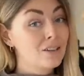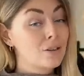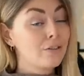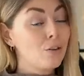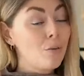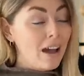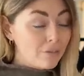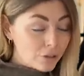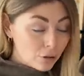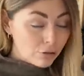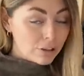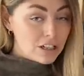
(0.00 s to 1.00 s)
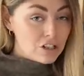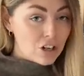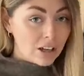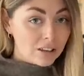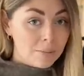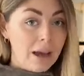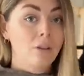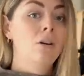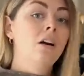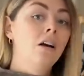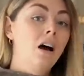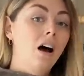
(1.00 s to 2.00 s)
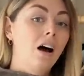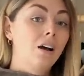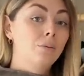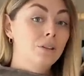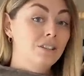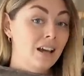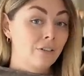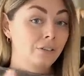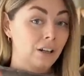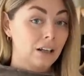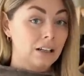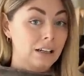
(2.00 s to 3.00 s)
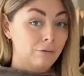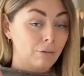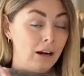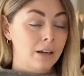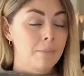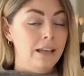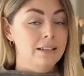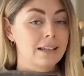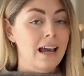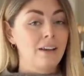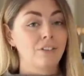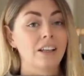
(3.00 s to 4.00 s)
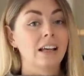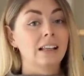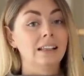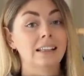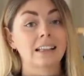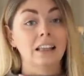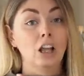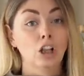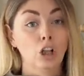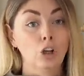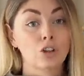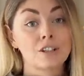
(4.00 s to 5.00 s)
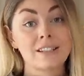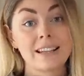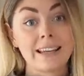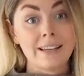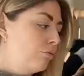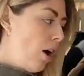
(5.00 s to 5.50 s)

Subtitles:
So if you haven't already checked them out, I would definitely recommend having a little look-see.